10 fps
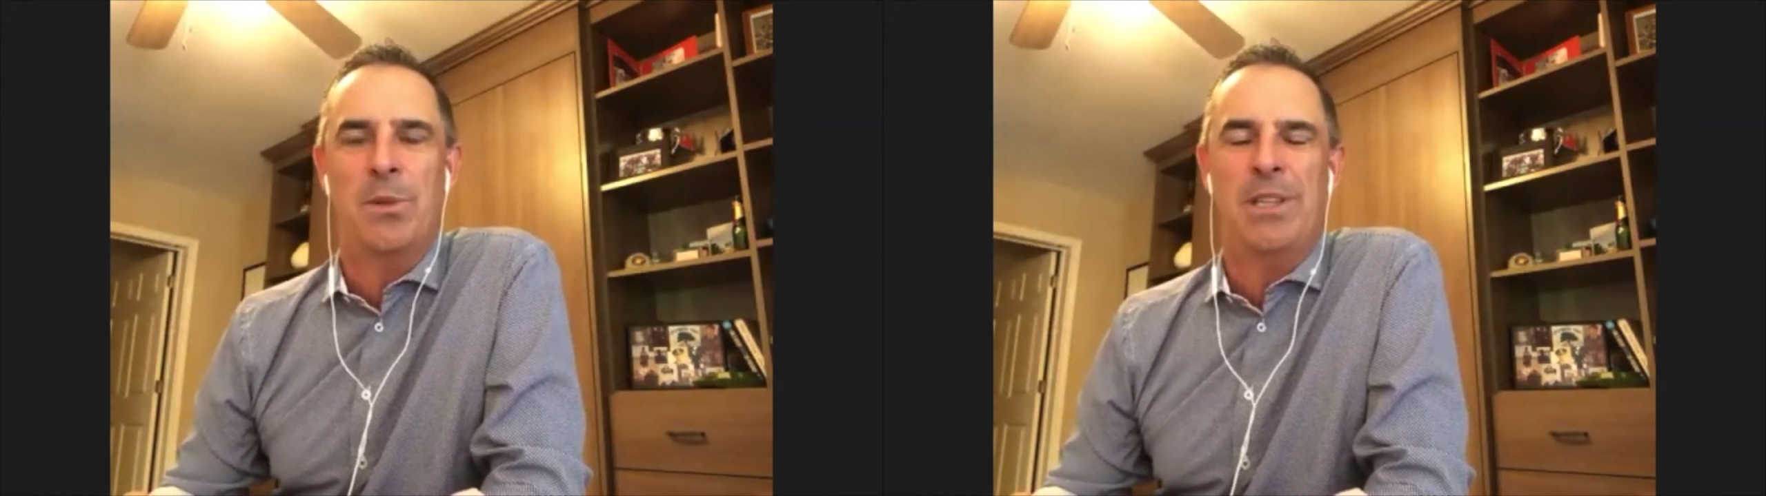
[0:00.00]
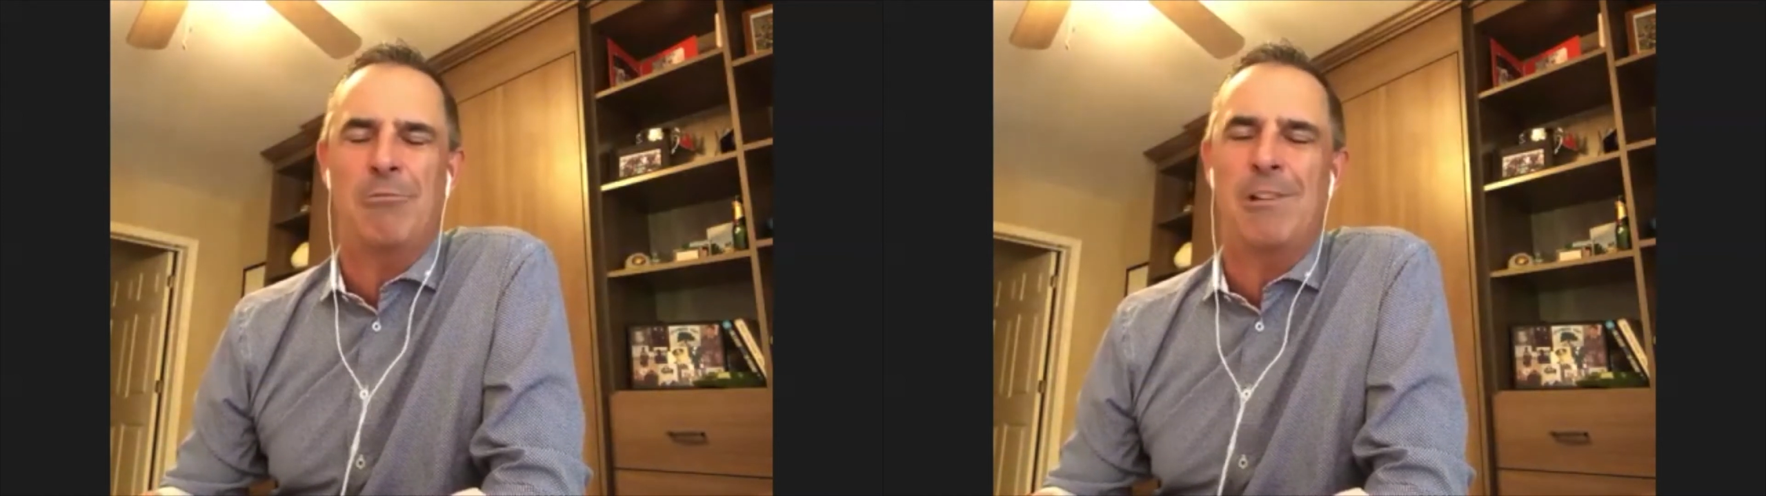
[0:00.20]

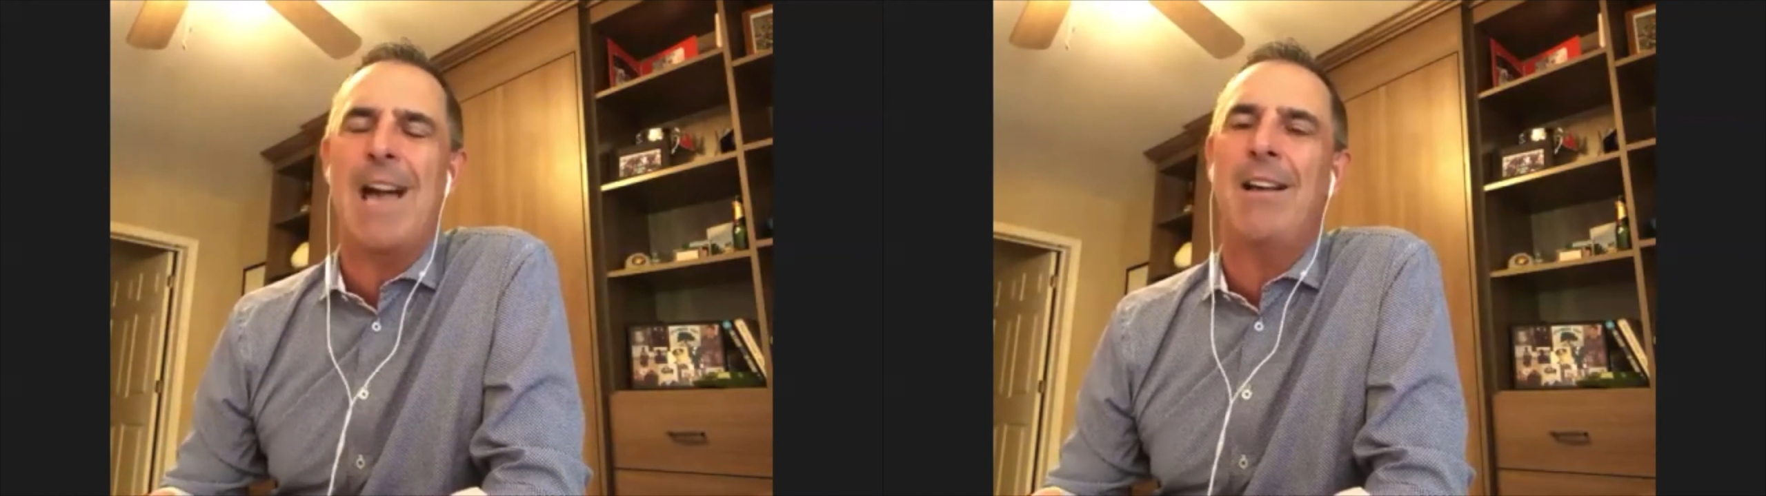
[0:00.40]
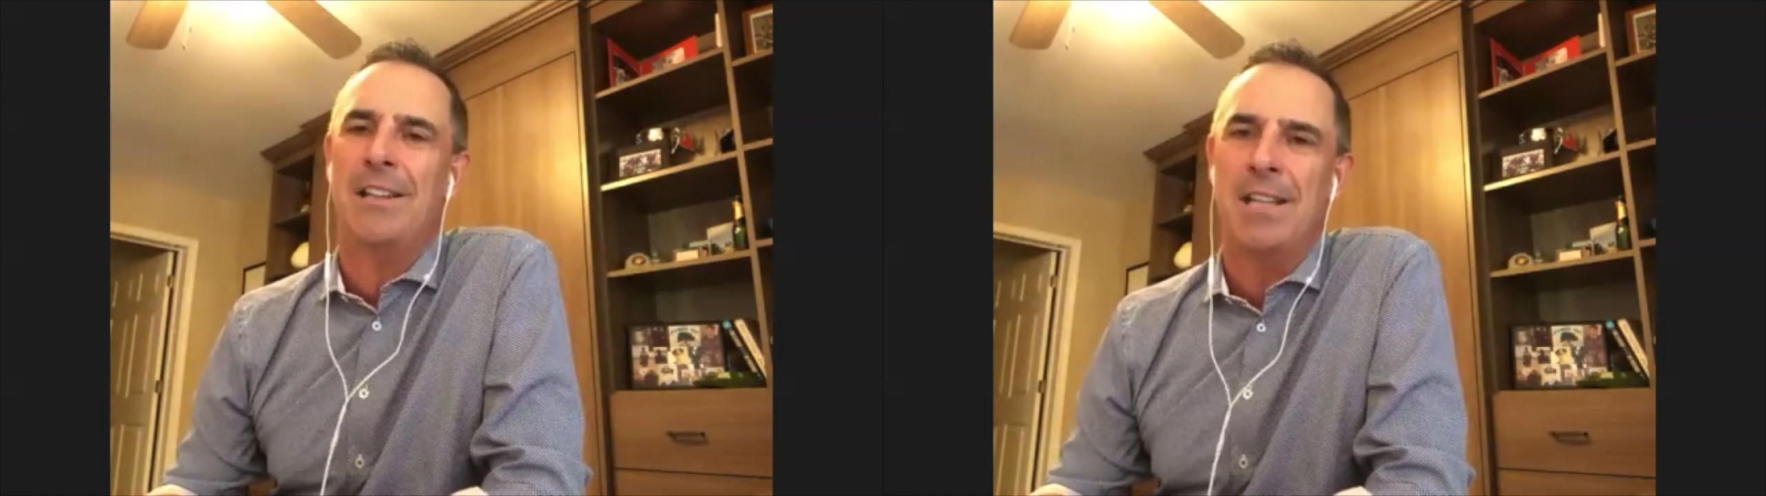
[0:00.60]
But the
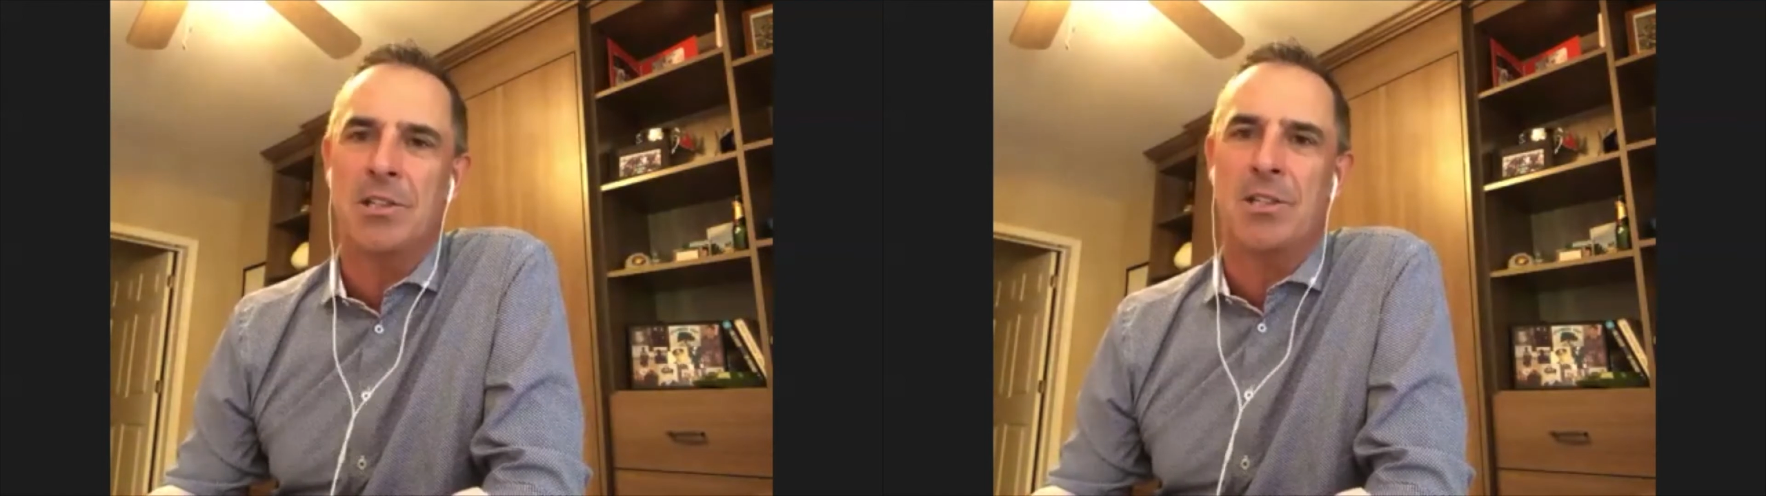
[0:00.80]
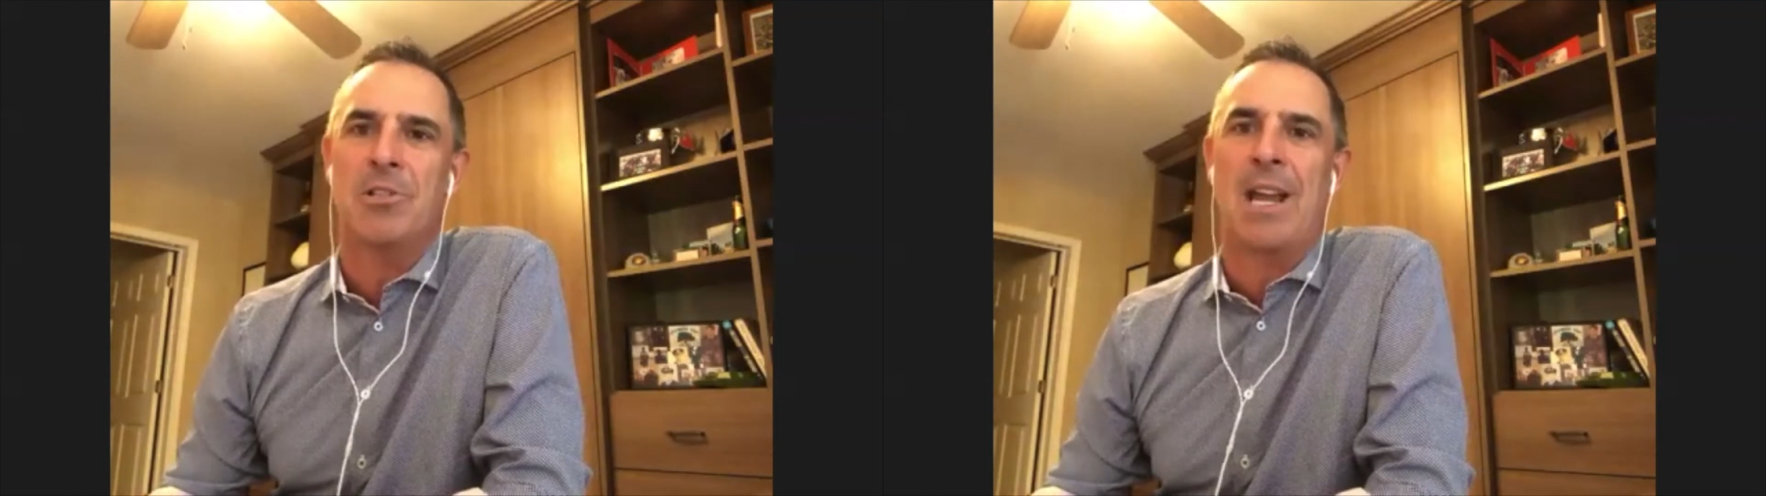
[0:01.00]
reality is there's a